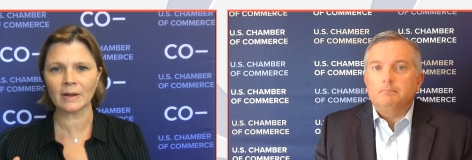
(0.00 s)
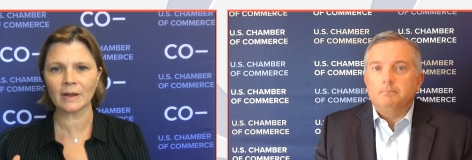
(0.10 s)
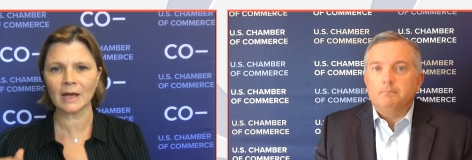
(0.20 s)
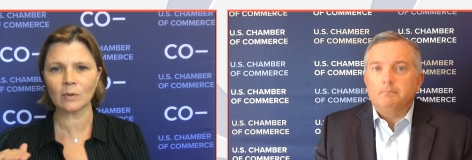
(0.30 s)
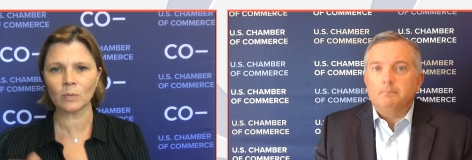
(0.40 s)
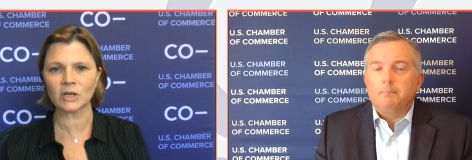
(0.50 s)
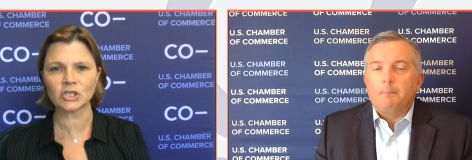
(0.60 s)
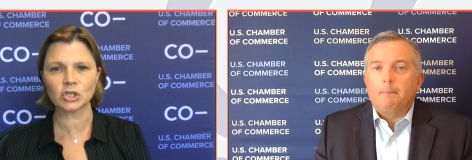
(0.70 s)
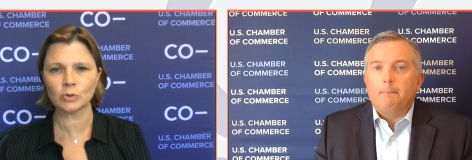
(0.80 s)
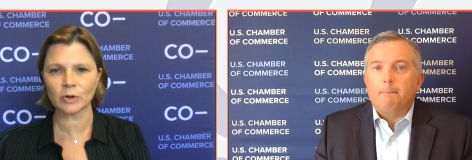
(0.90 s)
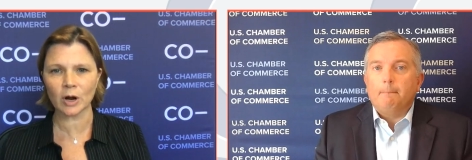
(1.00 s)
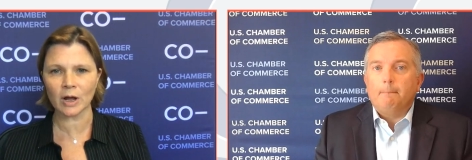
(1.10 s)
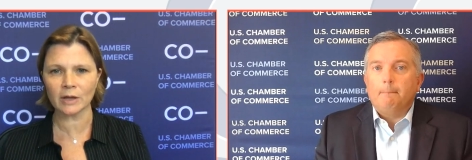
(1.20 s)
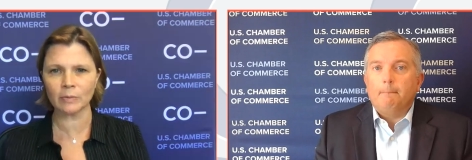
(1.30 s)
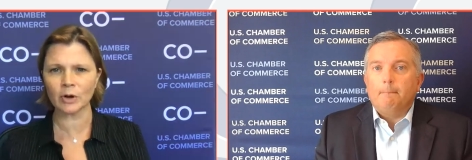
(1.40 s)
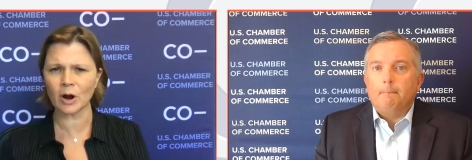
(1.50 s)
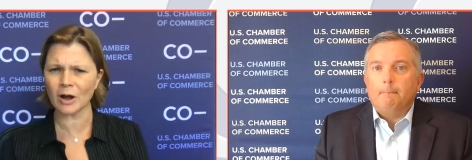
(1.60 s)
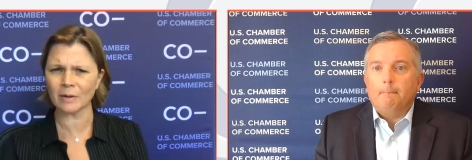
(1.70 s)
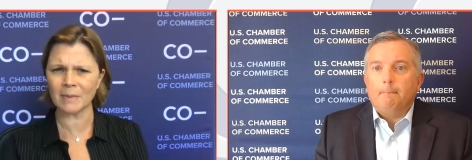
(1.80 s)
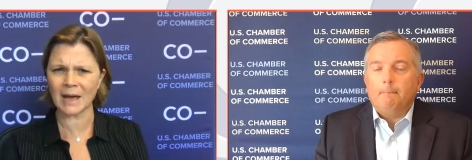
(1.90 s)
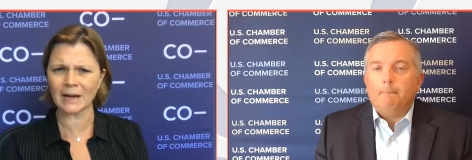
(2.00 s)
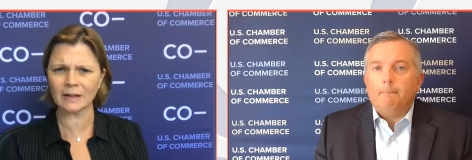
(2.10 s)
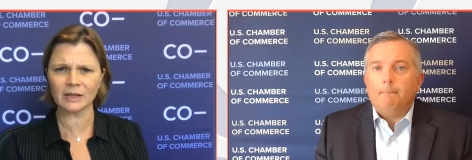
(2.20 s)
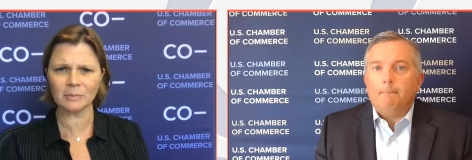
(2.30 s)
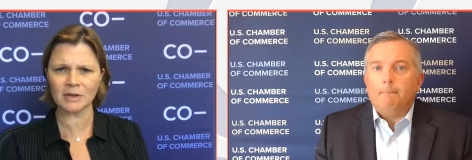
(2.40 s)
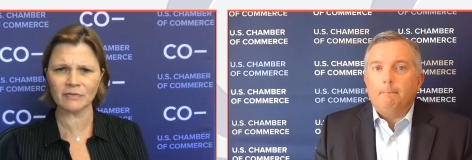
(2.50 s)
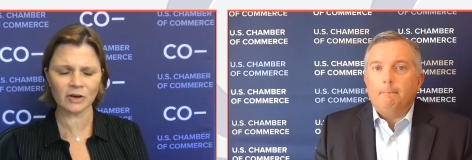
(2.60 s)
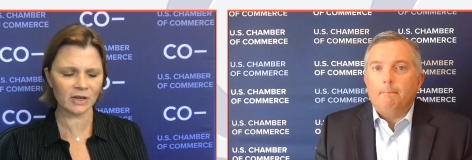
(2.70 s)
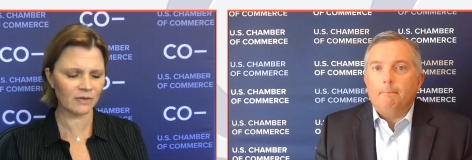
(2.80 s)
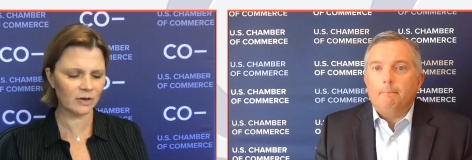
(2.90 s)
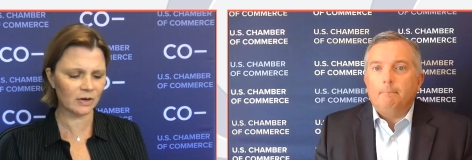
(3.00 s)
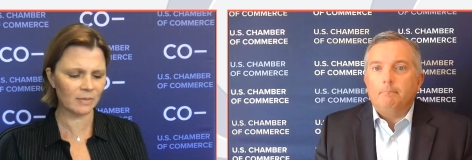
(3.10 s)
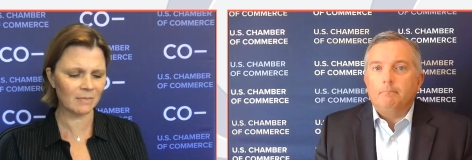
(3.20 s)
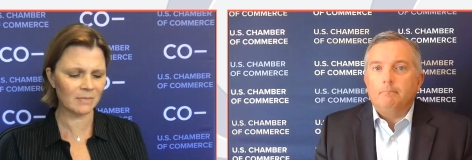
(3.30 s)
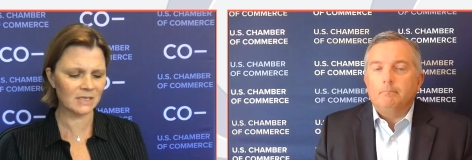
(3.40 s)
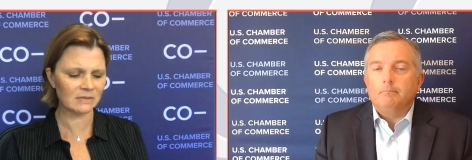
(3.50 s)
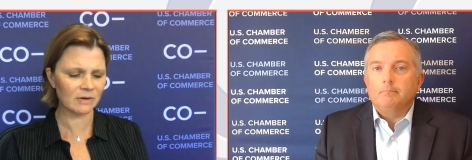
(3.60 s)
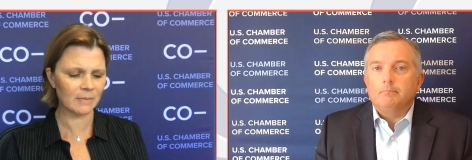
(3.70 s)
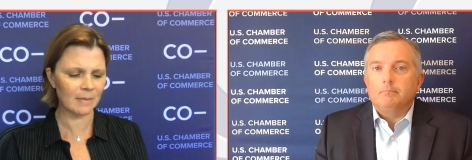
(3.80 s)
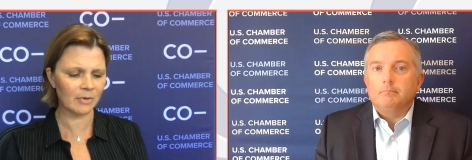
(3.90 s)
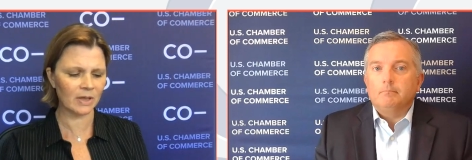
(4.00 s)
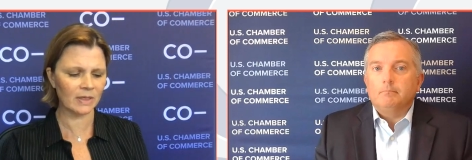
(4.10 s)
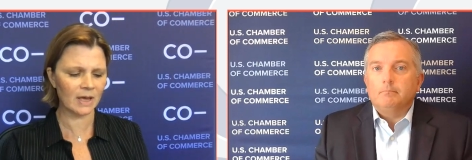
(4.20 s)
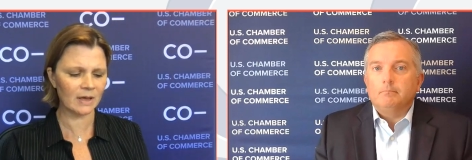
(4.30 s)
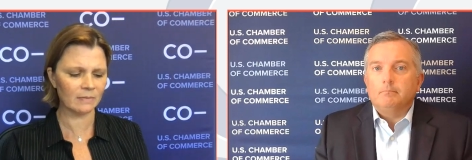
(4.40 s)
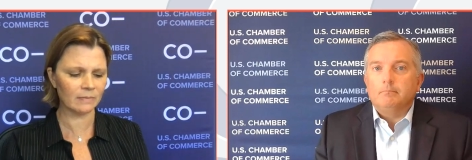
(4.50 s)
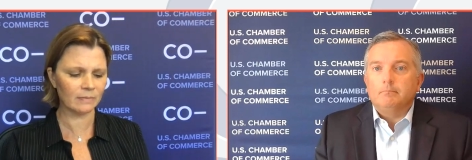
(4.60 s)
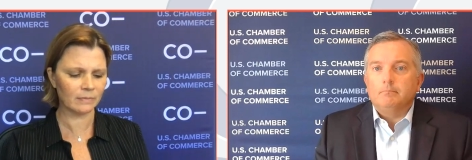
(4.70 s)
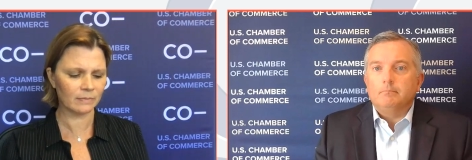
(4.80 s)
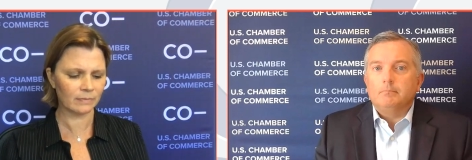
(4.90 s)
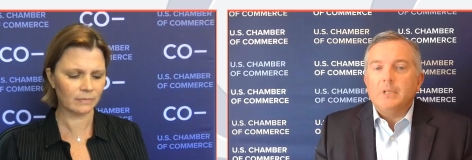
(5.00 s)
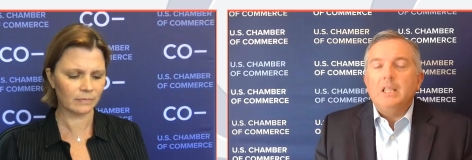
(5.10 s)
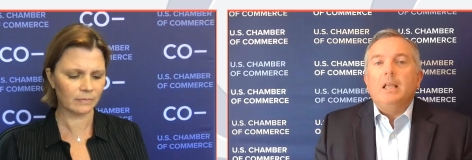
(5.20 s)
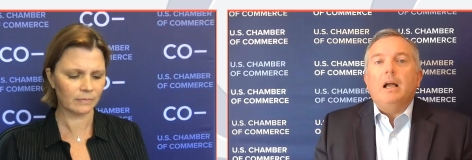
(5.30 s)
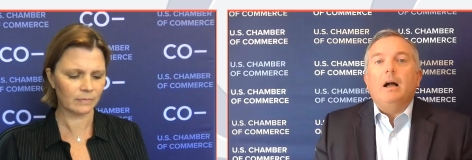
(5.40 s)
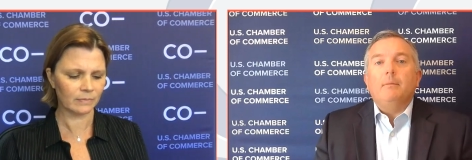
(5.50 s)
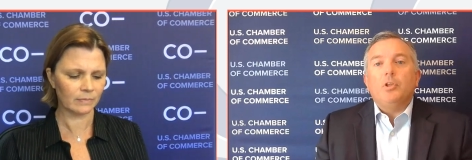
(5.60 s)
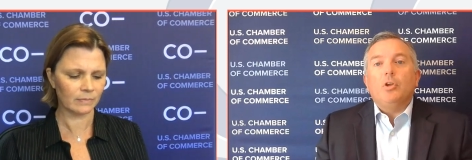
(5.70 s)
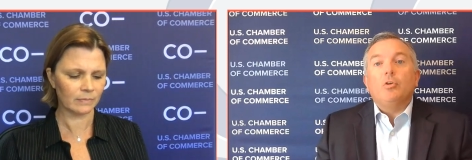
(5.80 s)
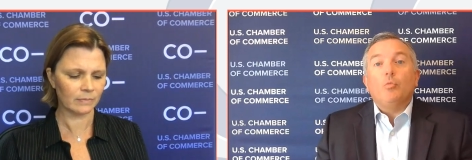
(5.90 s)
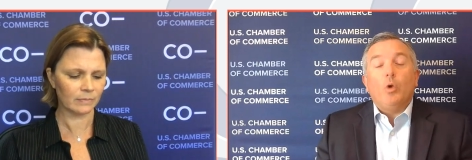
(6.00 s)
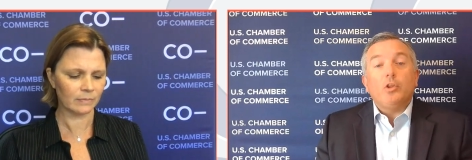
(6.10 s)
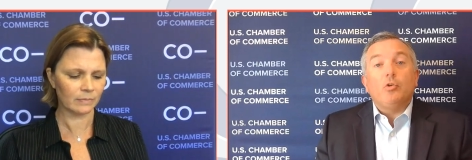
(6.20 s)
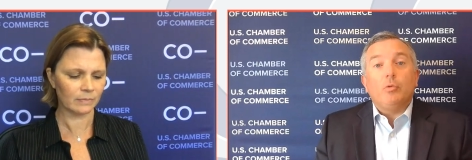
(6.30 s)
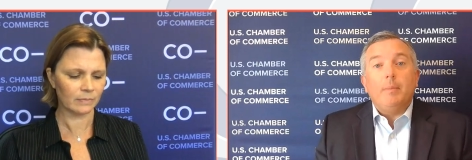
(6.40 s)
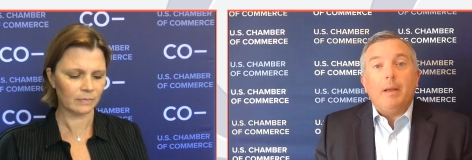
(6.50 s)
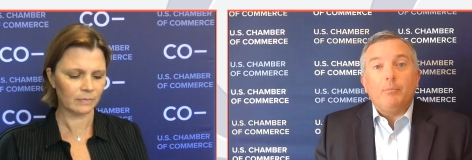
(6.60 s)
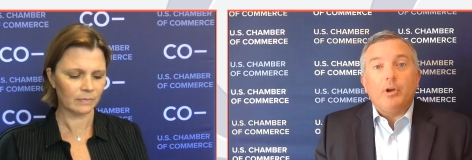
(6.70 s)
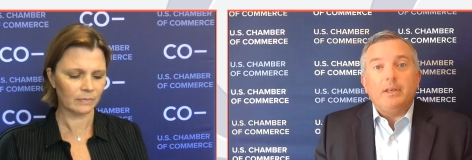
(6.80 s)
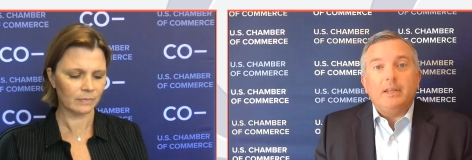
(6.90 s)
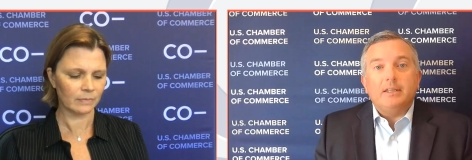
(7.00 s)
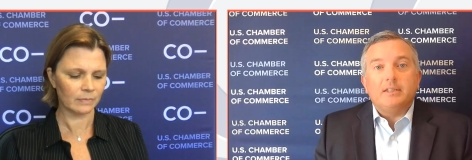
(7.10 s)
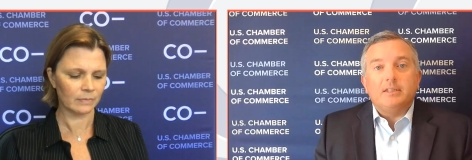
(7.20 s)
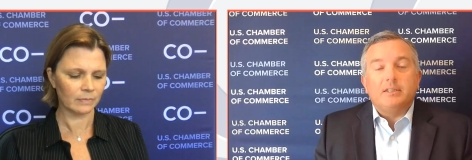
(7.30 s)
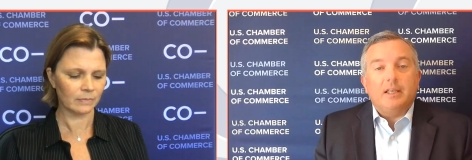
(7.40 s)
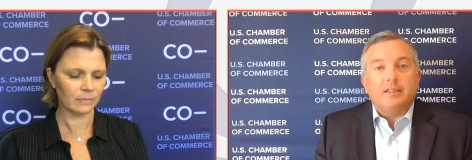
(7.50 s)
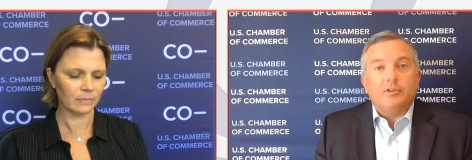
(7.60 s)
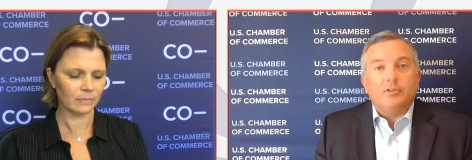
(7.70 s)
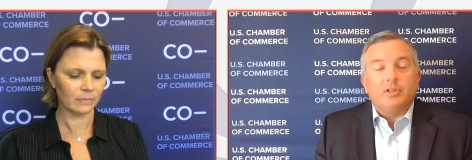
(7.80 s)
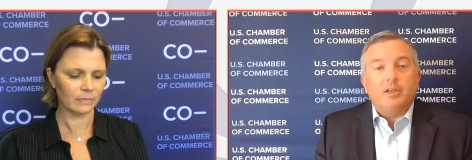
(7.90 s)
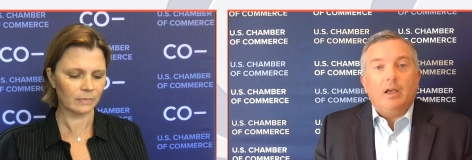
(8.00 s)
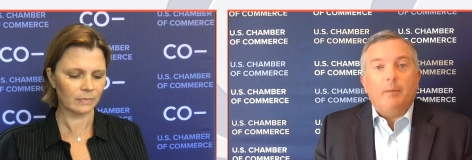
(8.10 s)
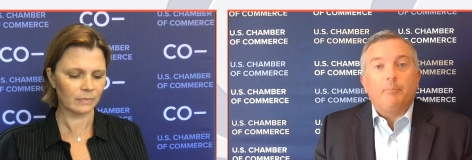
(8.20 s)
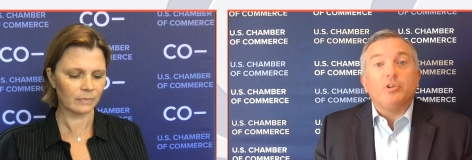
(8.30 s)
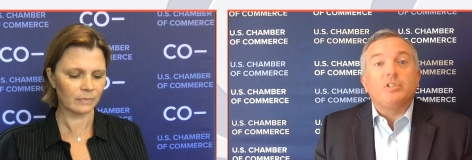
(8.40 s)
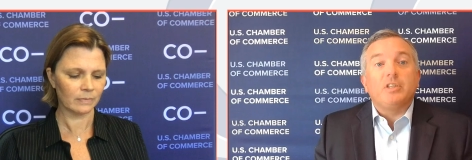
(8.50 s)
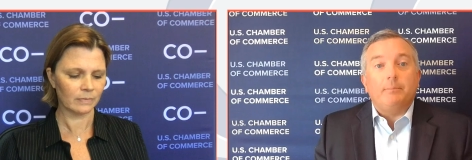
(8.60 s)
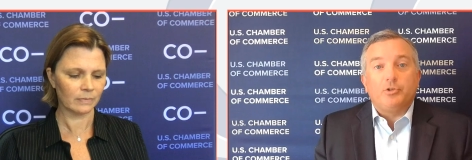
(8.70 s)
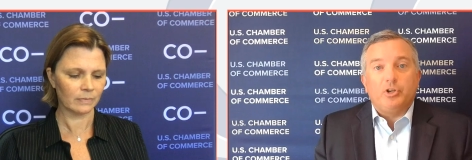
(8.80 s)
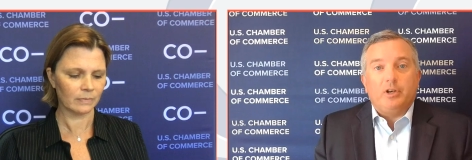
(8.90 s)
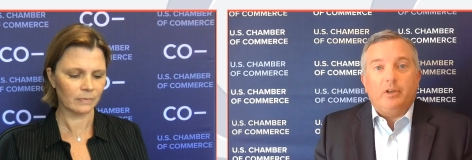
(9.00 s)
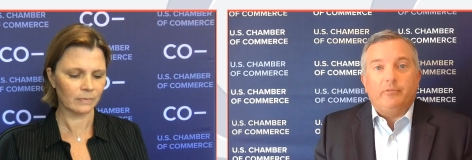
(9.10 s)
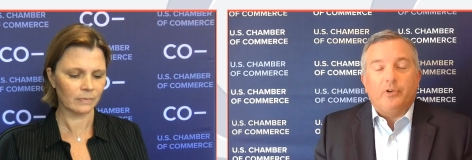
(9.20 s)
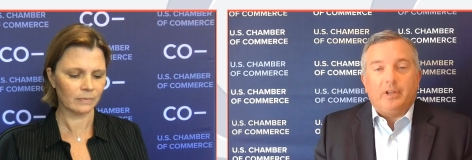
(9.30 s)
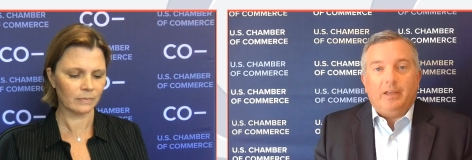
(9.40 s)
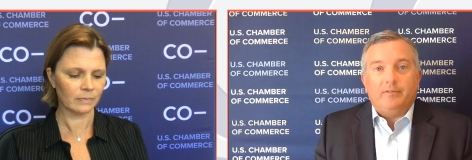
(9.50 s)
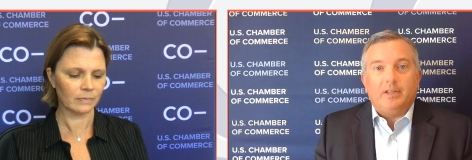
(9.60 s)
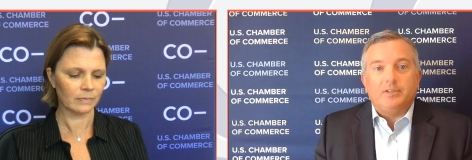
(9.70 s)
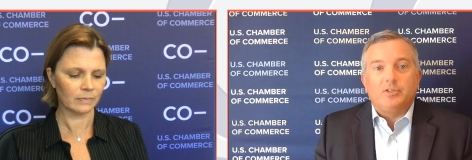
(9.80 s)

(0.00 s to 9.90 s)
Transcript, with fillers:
Speaker 1: at which you would, it would automatically be forgiven. Am I misremembering that?
Speaker 2: Um, you, what you're remembering is is that there's a, a presumption of forgiveness.